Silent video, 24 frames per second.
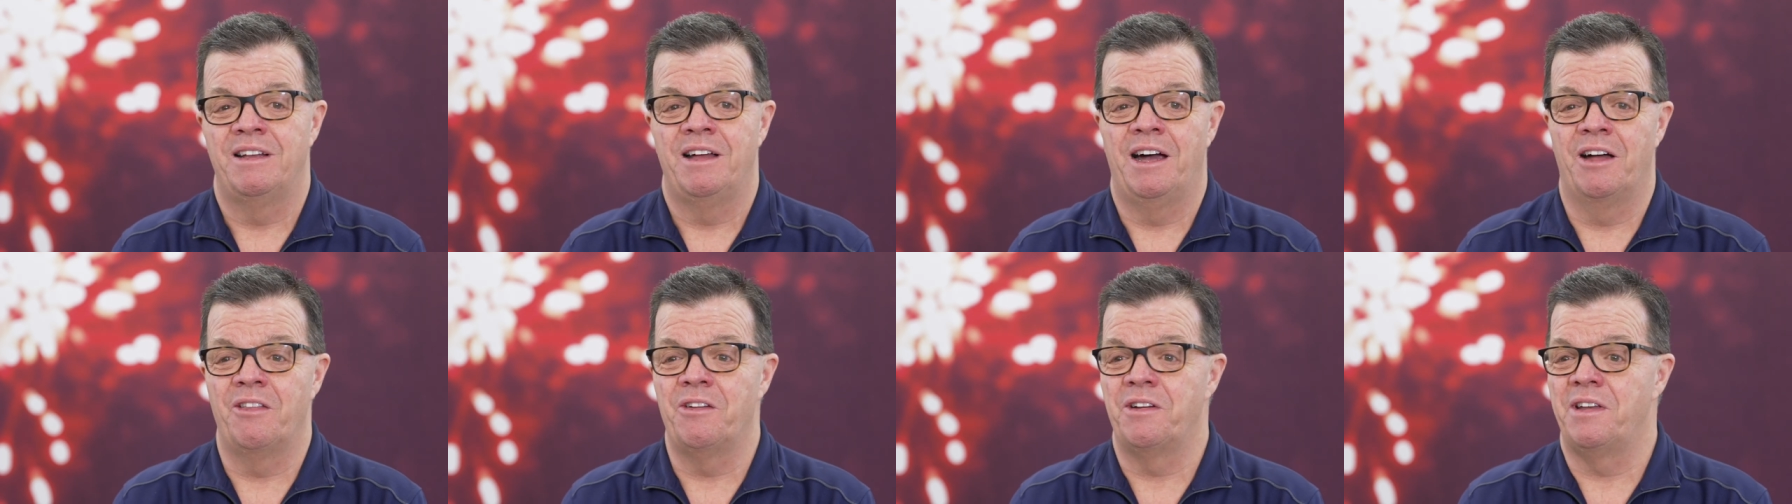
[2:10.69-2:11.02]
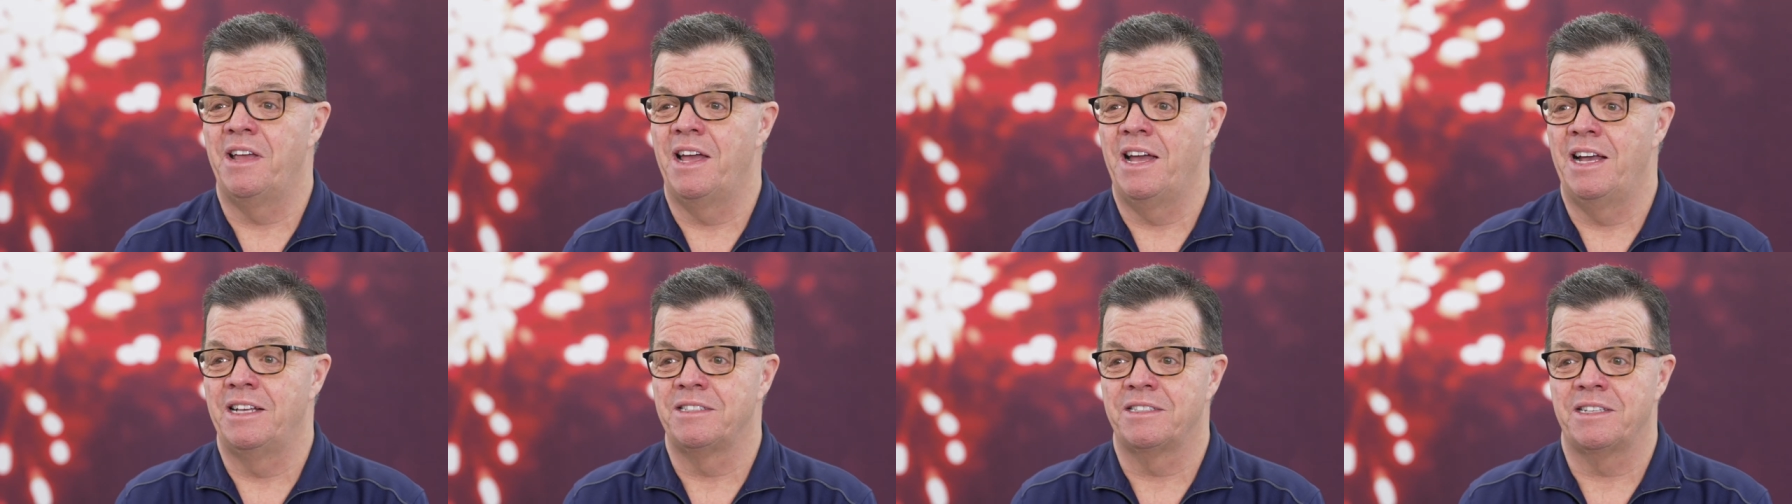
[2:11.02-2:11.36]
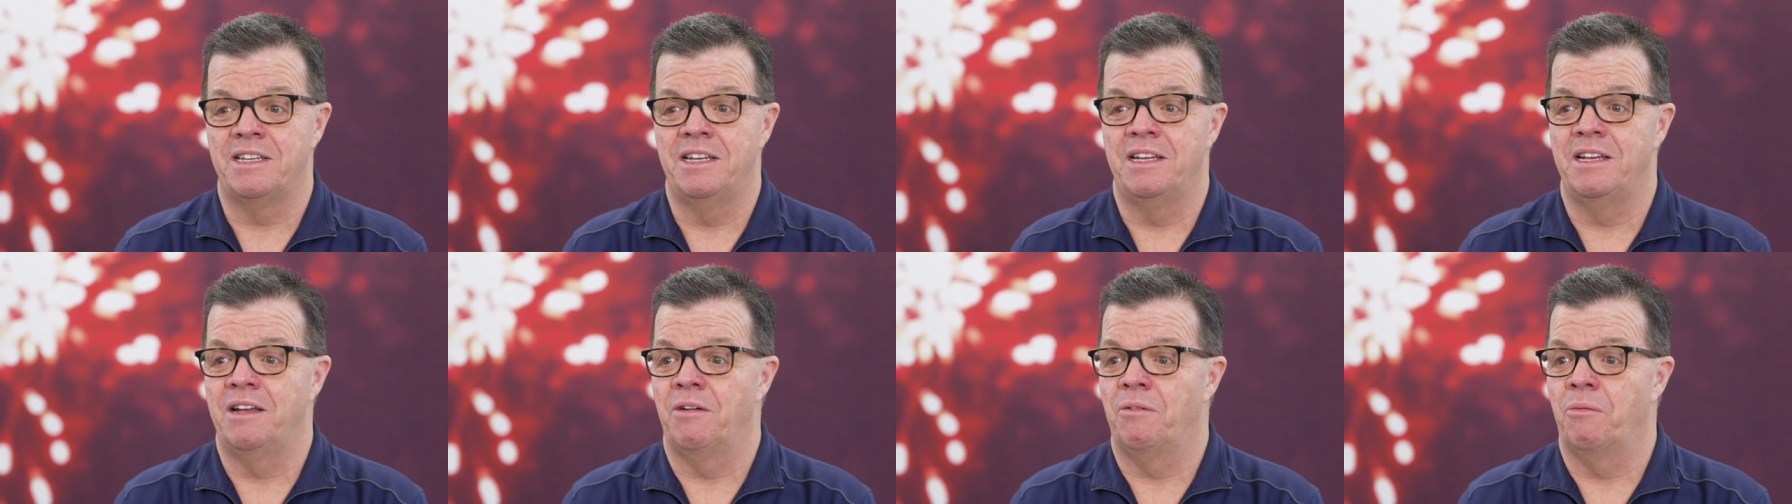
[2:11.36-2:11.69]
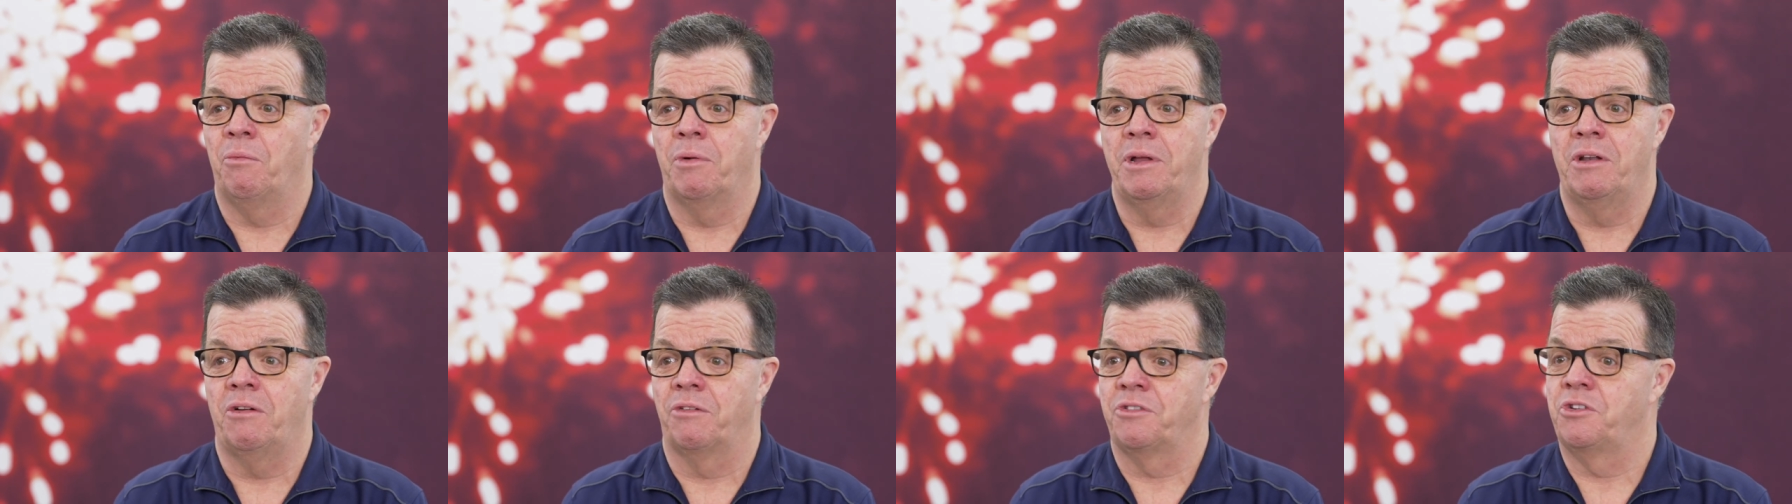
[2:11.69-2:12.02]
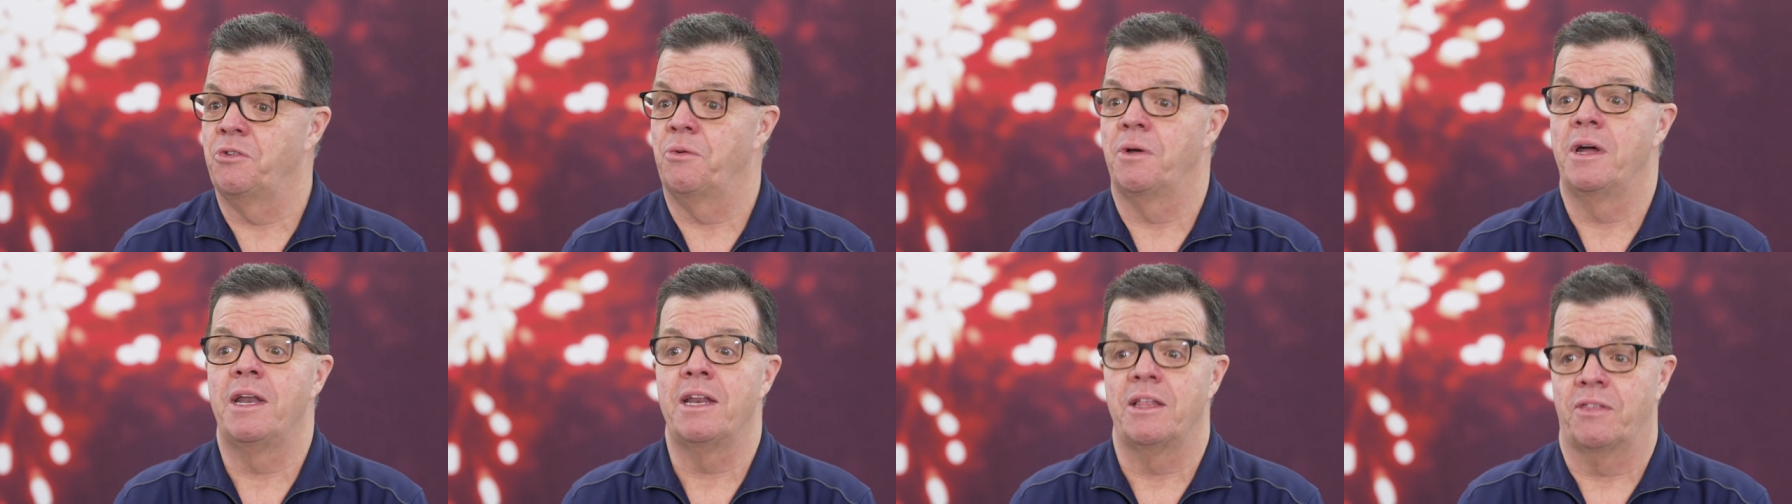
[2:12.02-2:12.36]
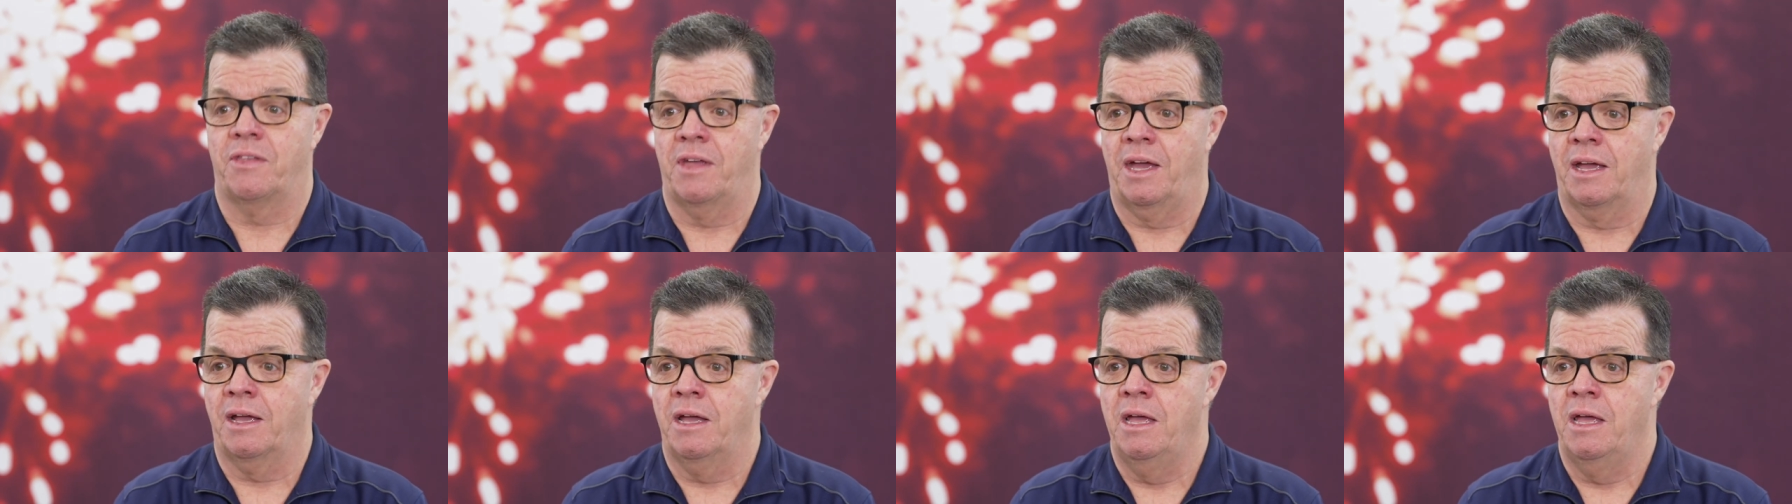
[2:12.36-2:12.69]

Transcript: Other days, we don't do anything.